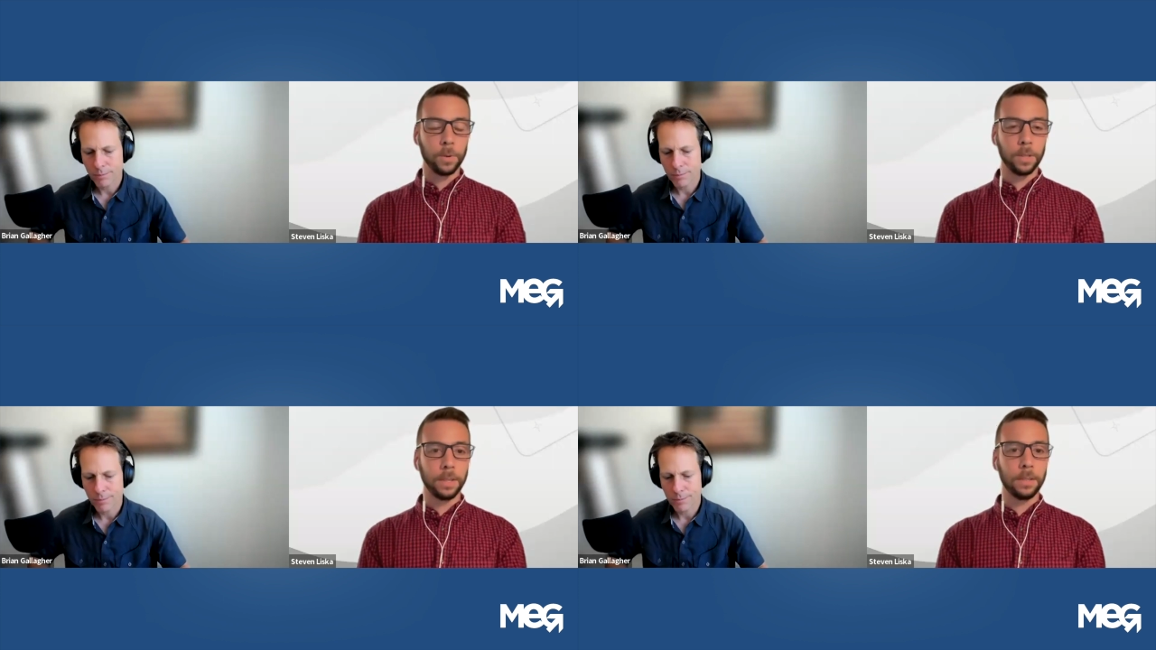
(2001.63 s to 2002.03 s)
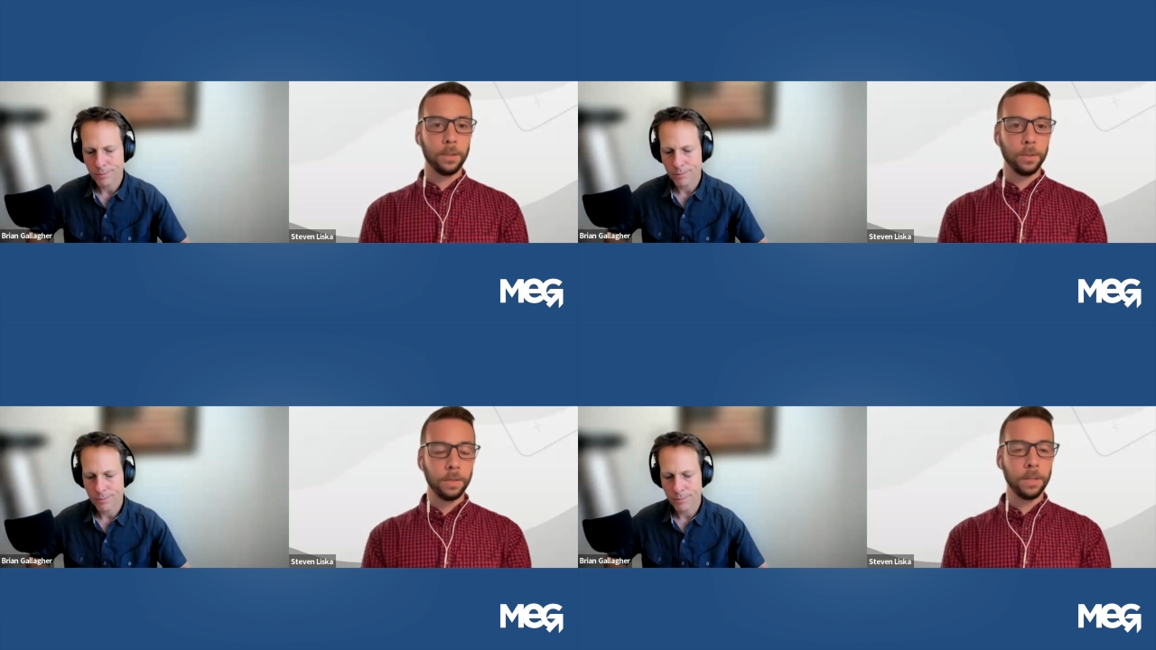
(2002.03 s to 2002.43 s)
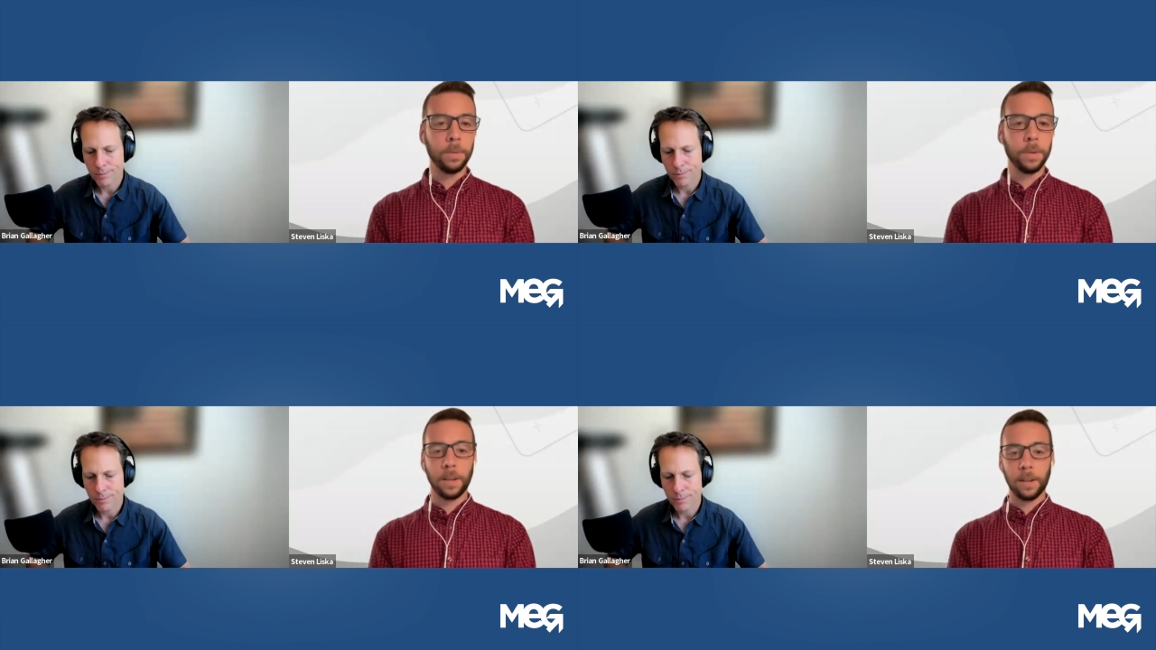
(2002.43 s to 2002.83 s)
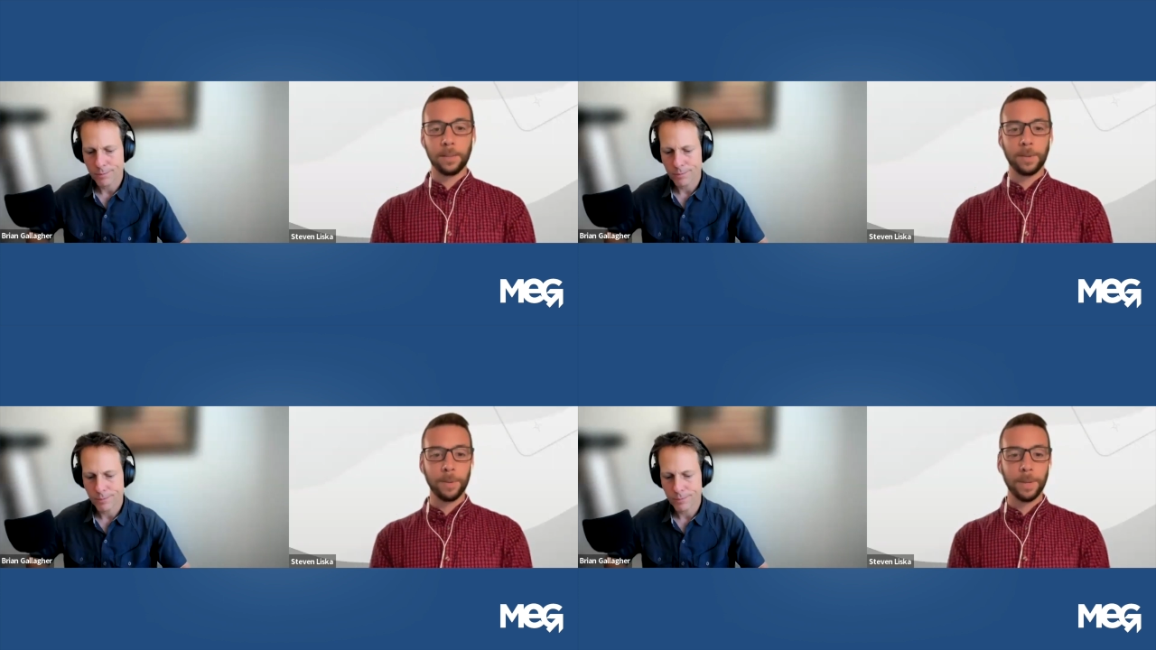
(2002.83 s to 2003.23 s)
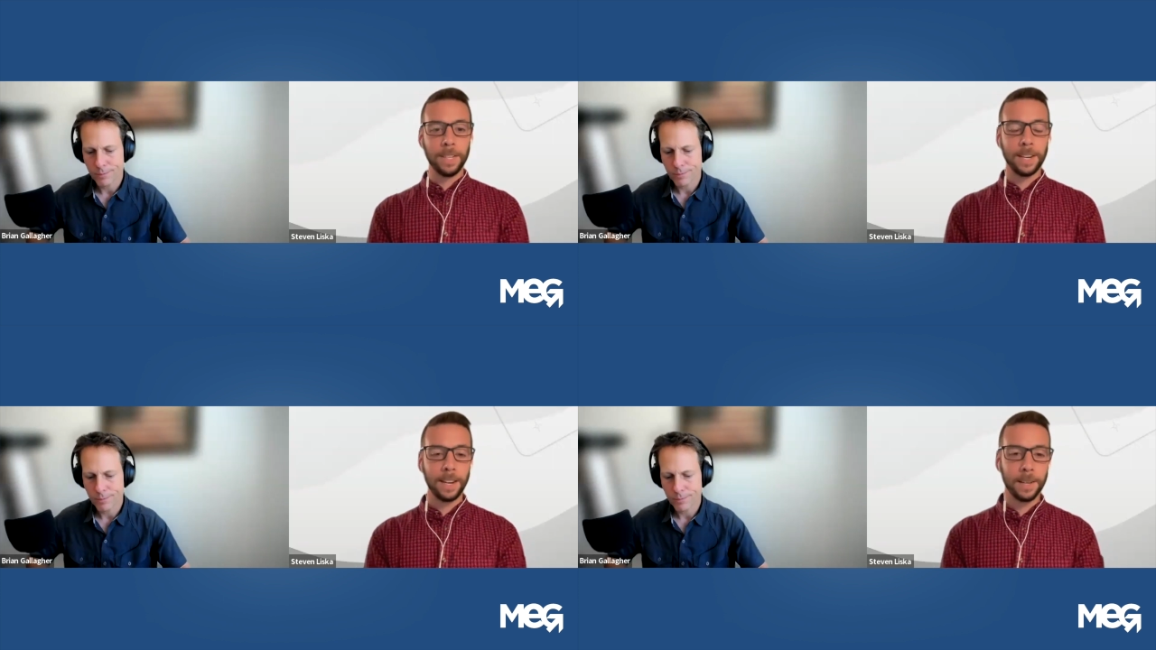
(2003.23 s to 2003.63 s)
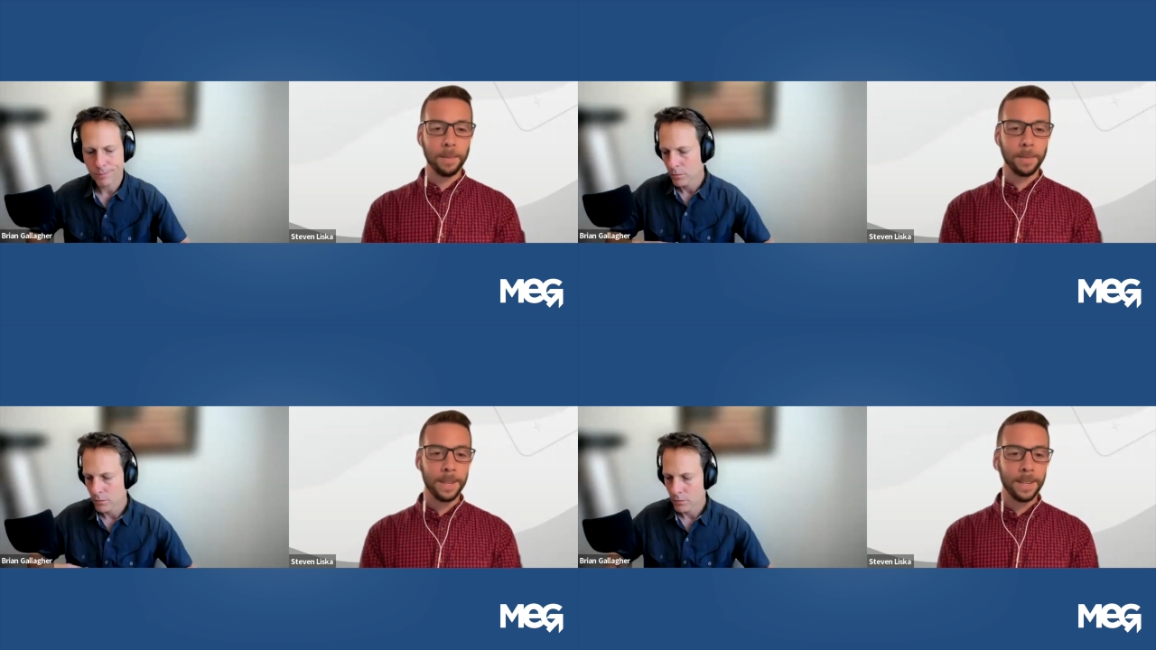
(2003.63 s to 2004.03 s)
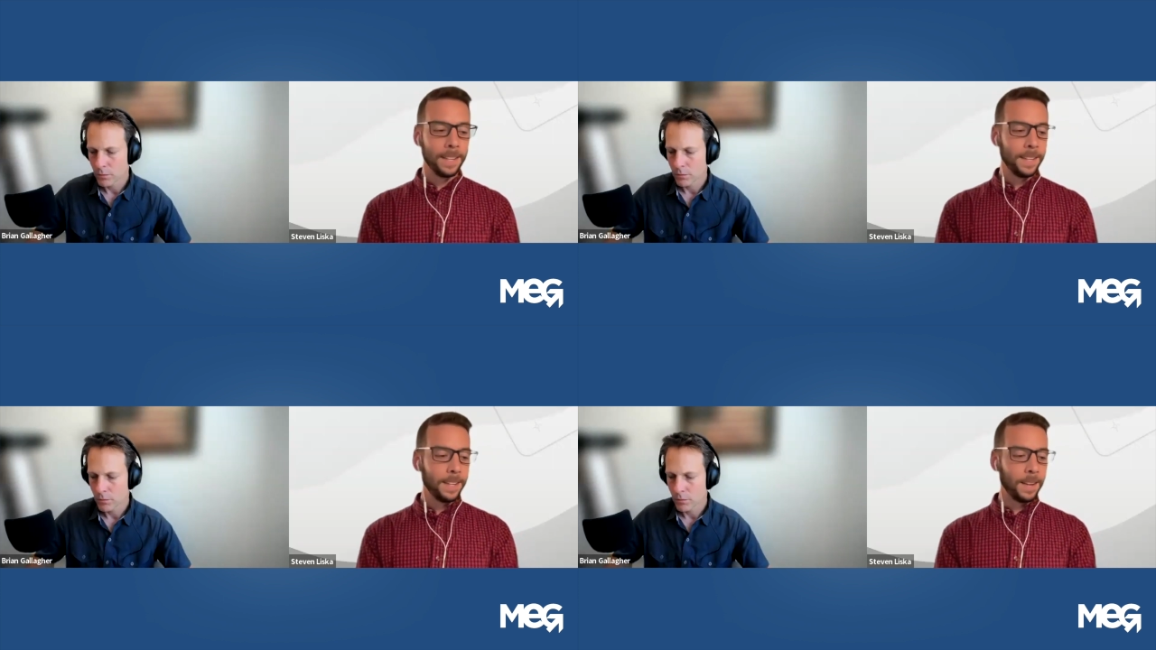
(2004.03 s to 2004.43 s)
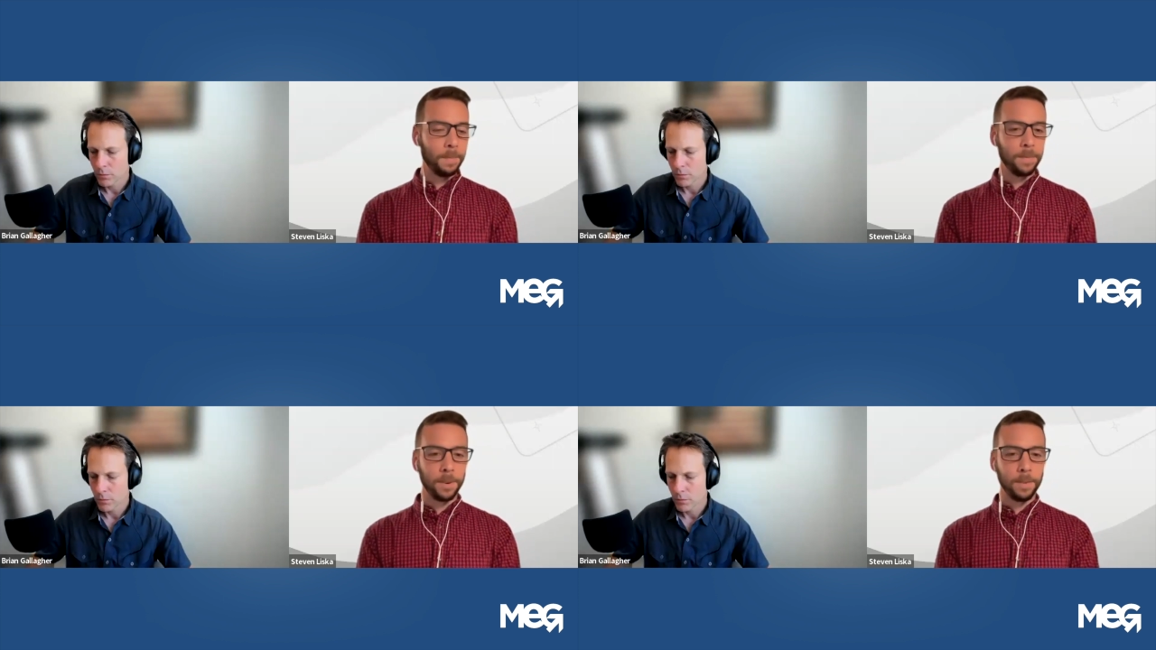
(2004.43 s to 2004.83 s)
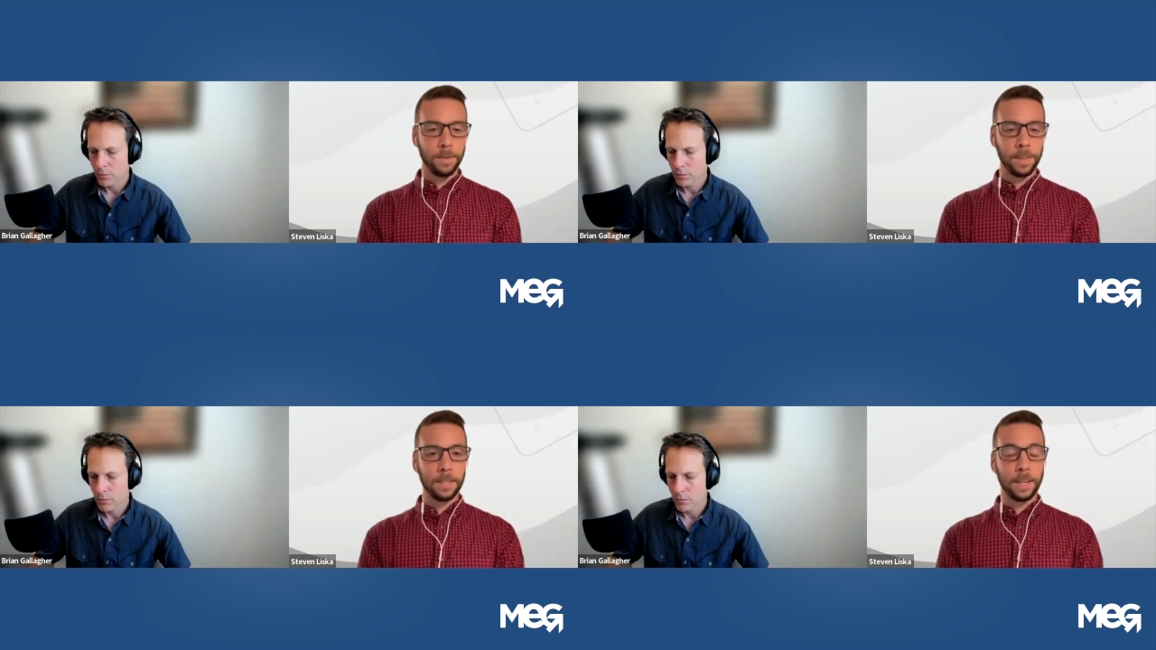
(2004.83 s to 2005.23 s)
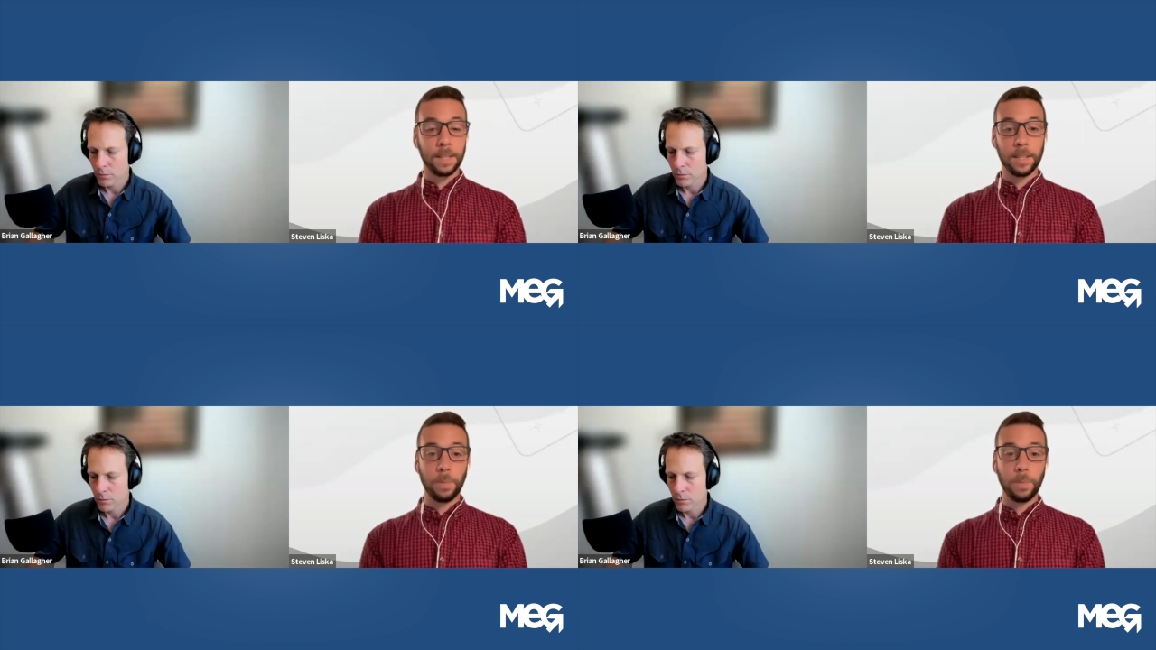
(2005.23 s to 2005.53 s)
Speaker 1: works exclusively with us. We we lean on him um, for for things like this.